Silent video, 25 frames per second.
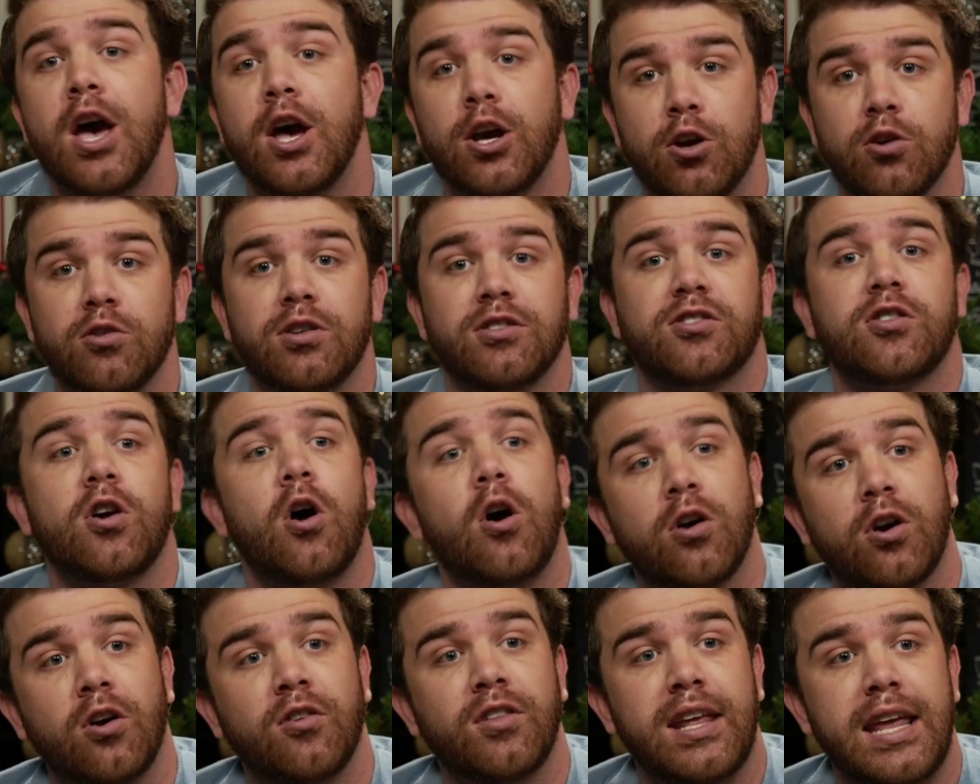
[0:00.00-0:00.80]
You're just
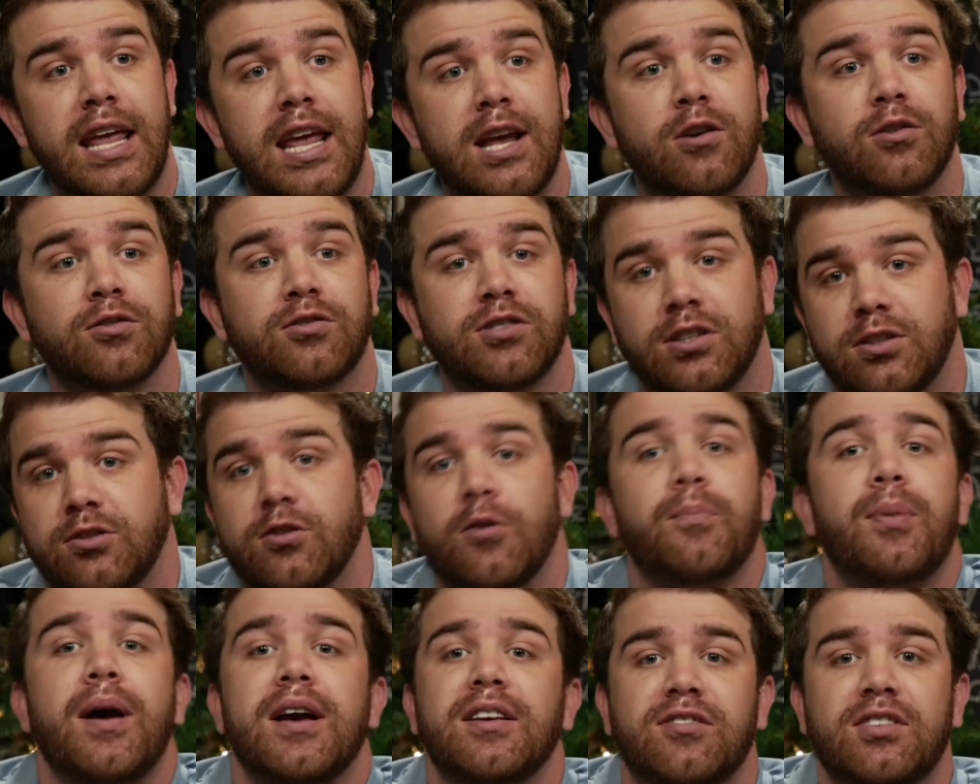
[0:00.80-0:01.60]
calling on the Eagles because they're
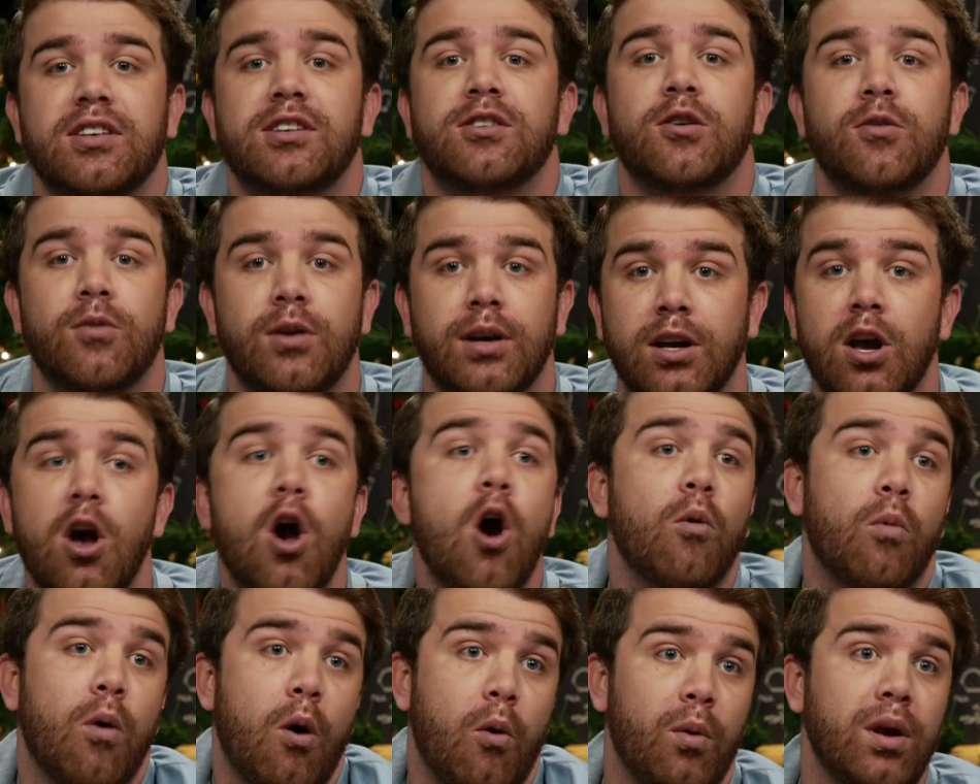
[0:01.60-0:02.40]
basically doing
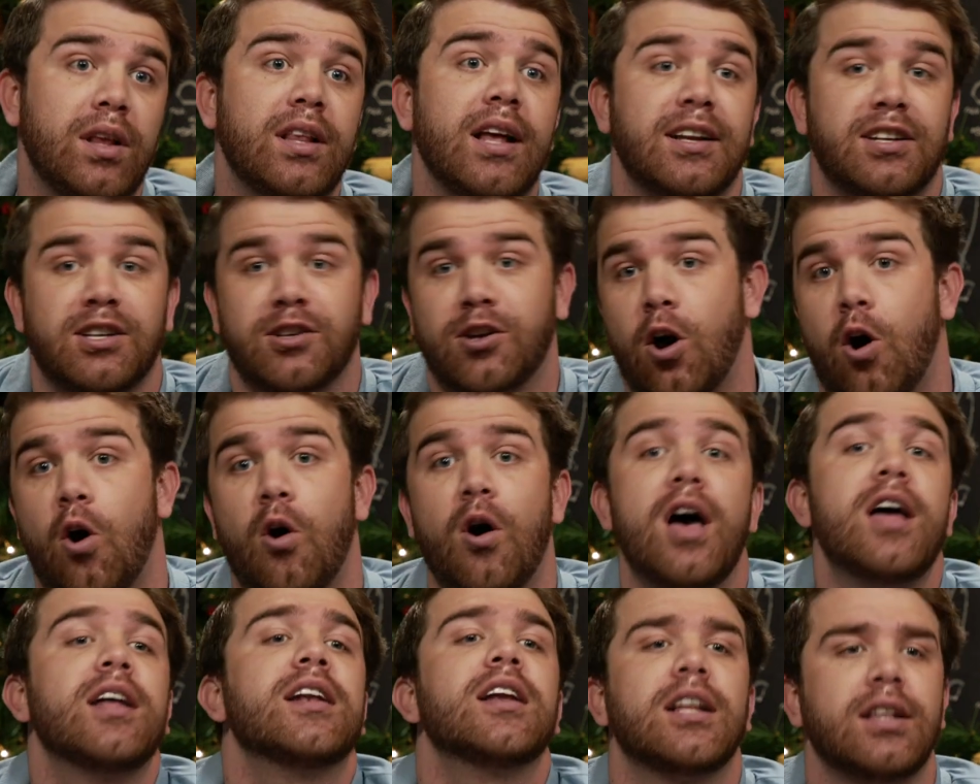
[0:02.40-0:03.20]
what we like to call
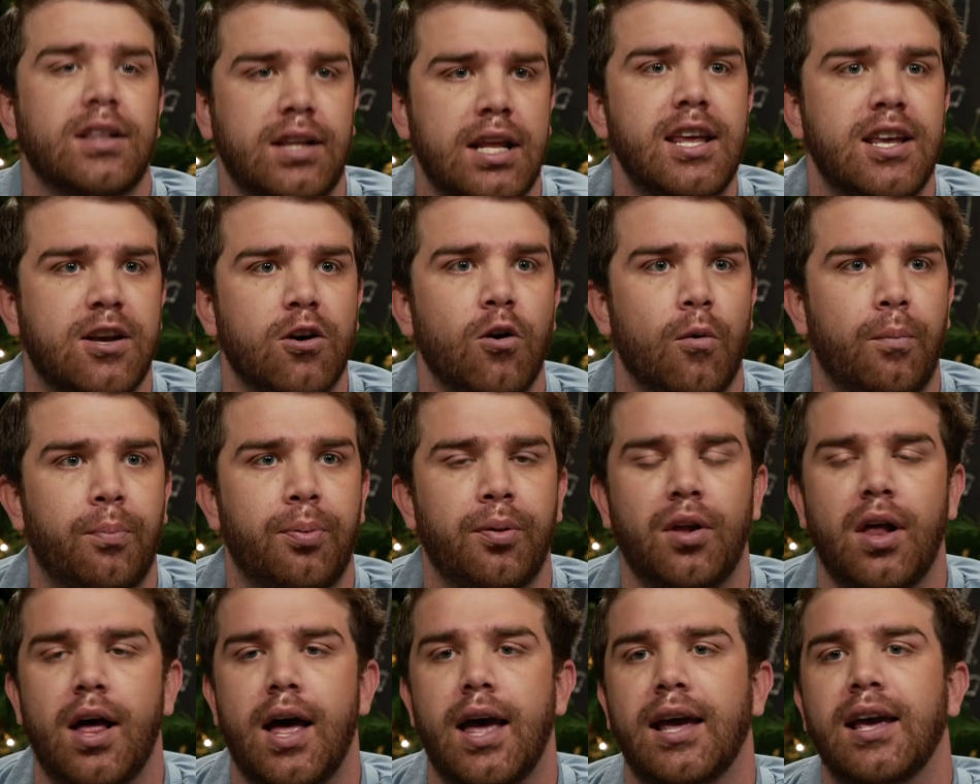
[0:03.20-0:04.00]
an illegal
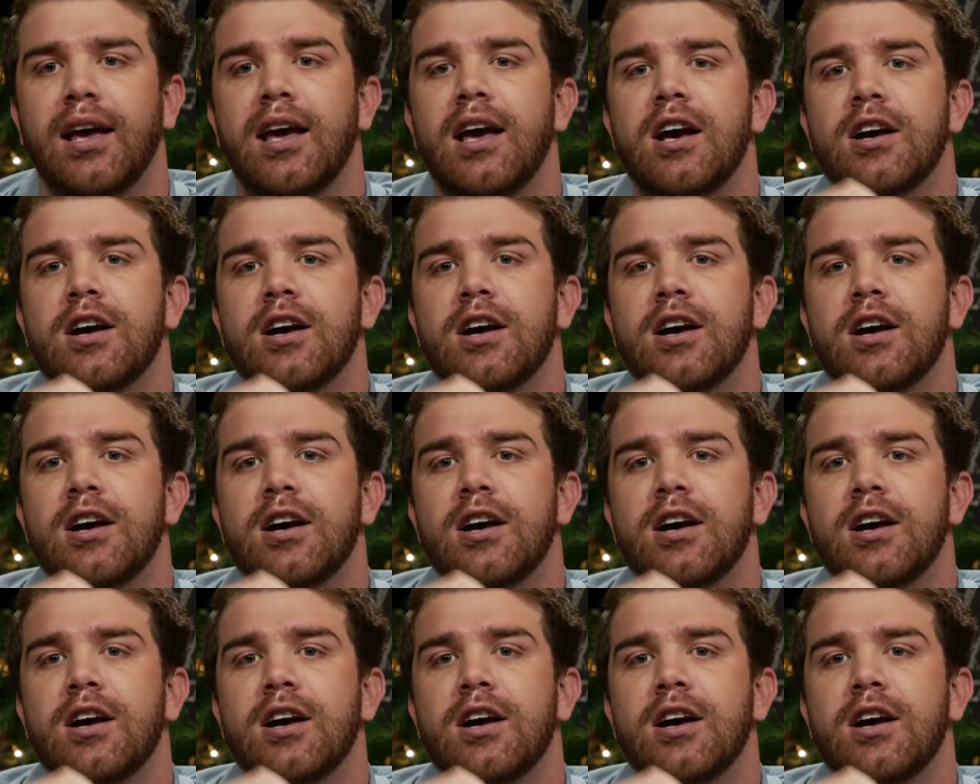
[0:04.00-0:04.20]
play.